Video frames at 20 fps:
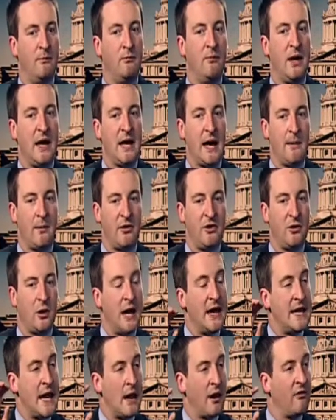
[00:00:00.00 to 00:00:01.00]
being able to
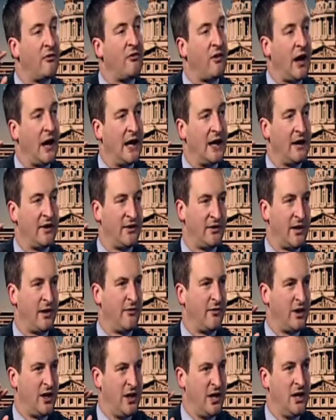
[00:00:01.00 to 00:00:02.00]
identify a set
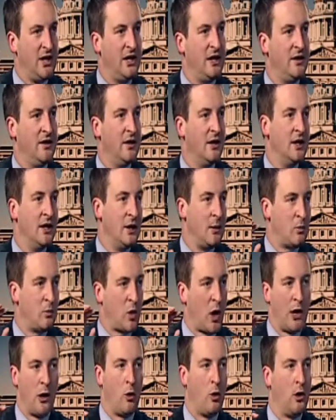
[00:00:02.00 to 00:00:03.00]
of key
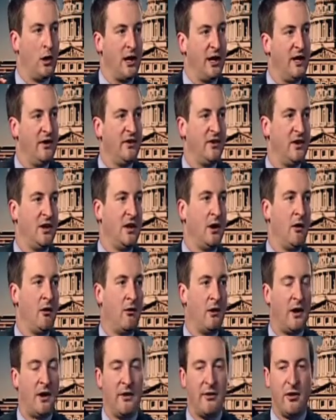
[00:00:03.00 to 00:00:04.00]
priorities.
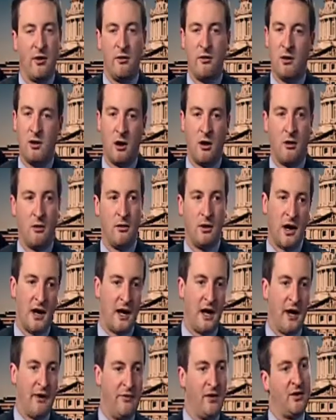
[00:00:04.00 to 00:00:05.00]
There are
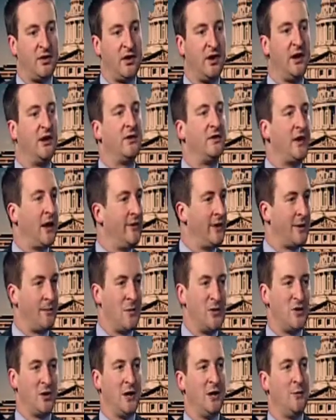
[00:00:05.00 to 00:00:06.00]
obviously in a state like
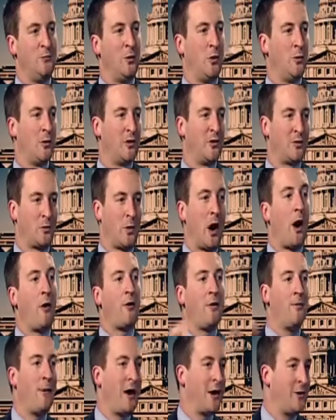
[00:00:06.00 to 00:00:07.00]
Michigan where we're
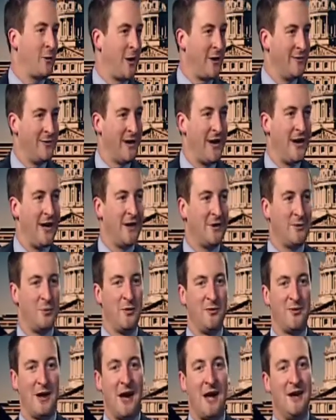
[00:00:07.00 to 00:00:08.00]
surrounded by Great Lakes,
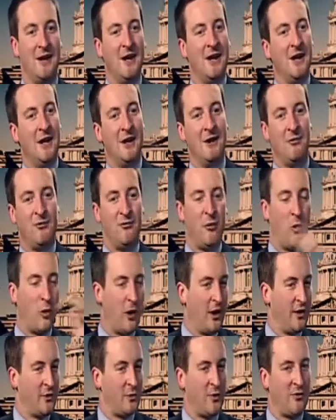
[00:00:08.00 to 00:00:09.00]
we've got
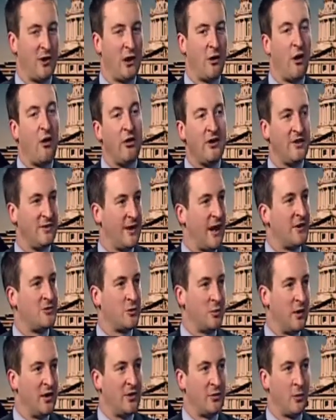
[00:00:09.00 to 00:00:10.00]
forests, we've got all these
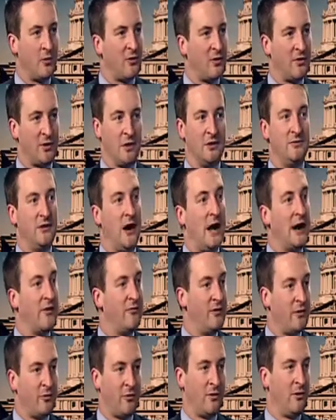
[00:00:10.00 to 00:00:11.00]
natural resources. There are a lot of
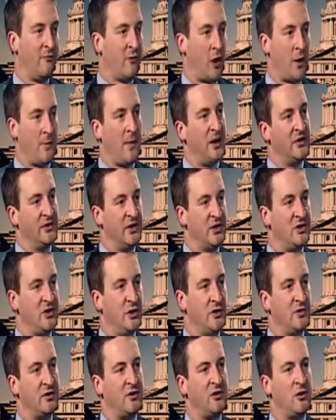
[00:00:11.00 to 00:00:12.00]
different environmental
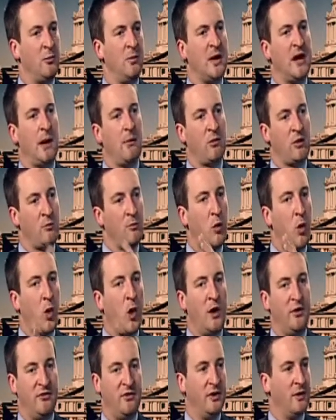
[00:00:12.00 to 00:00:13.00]
issues, and so being able to
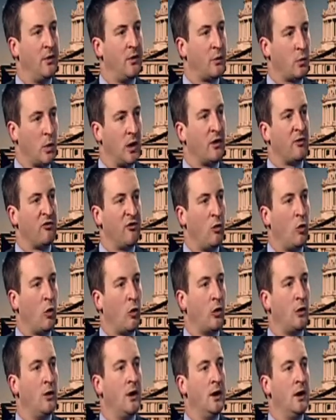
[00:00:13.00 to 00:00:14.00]
point to 3 or 4